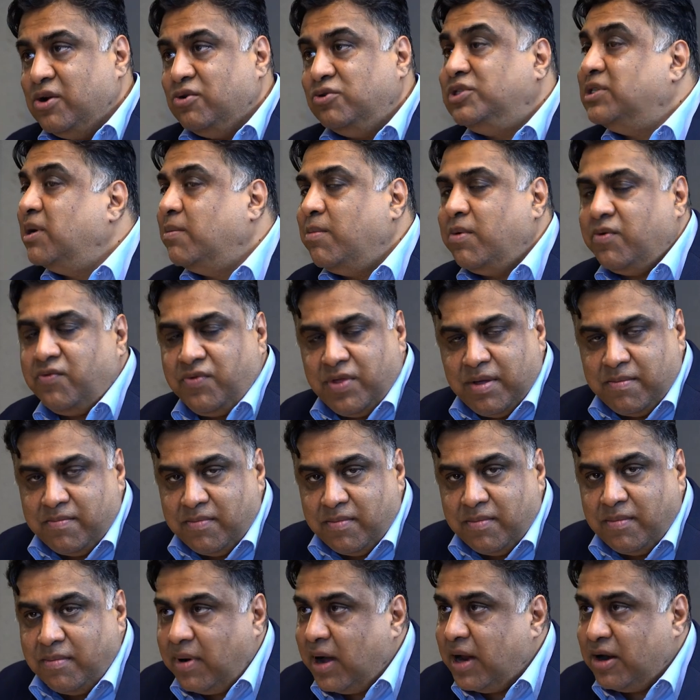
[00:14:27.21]
Some of
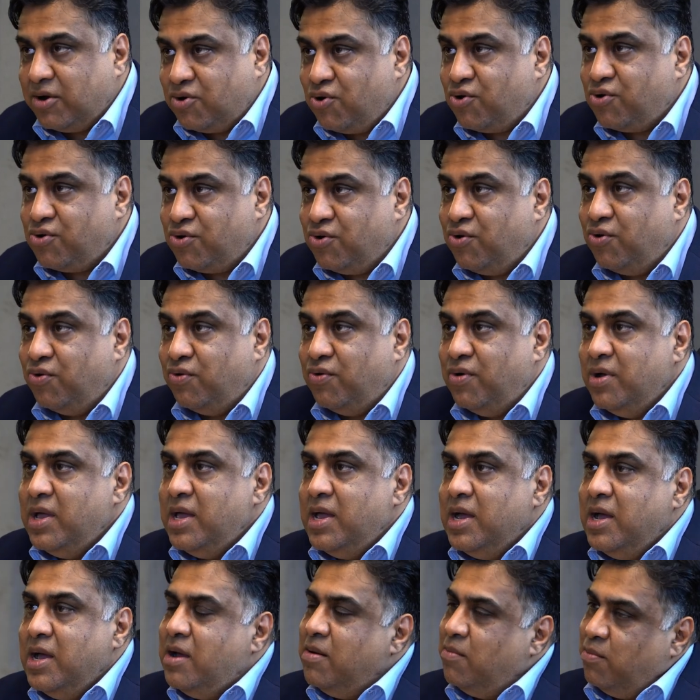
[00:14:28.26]
them might not know.
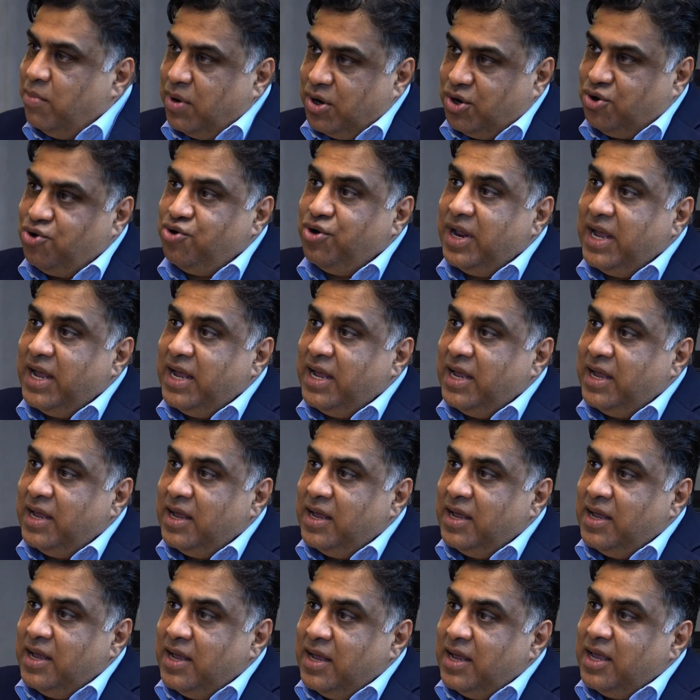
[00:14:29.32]
But today,
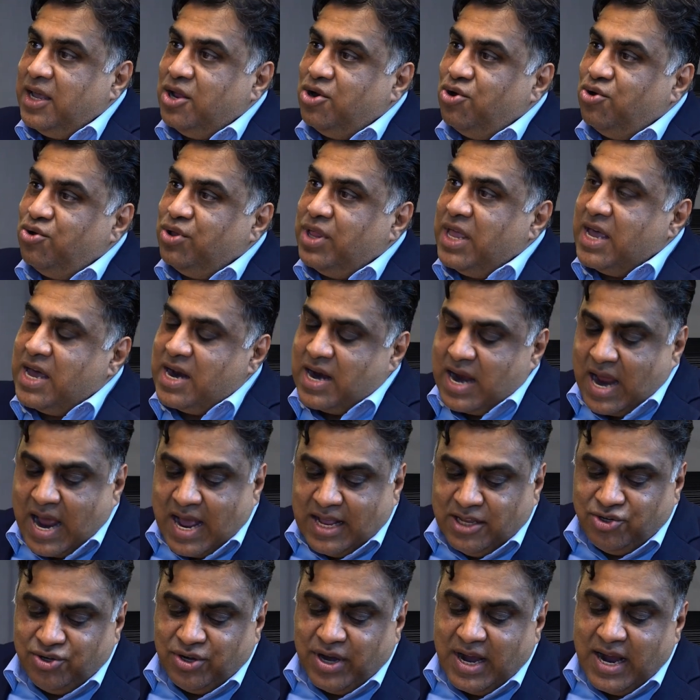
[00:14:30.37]
they are
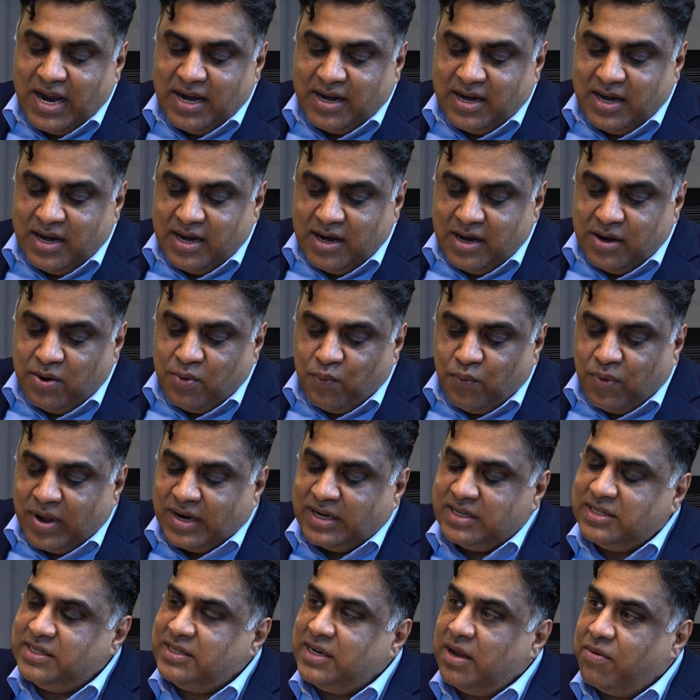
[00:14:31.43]
educated
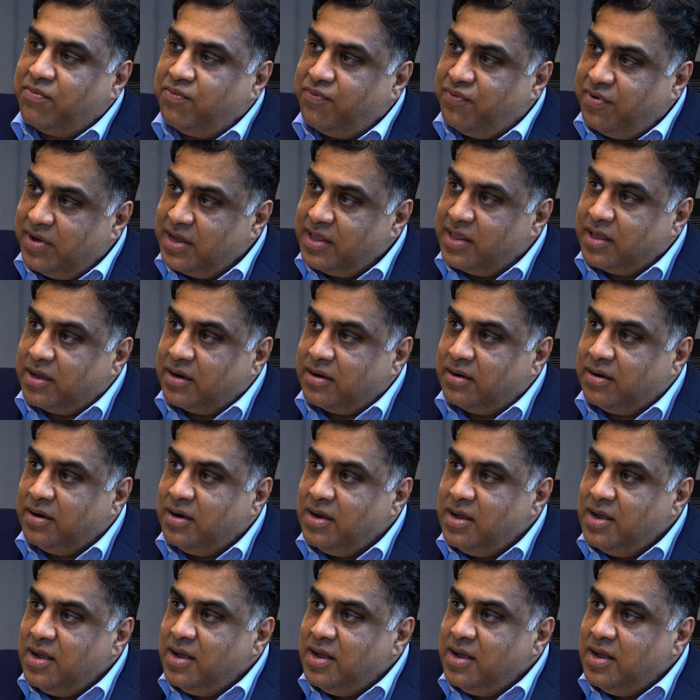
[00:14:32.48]
one step further.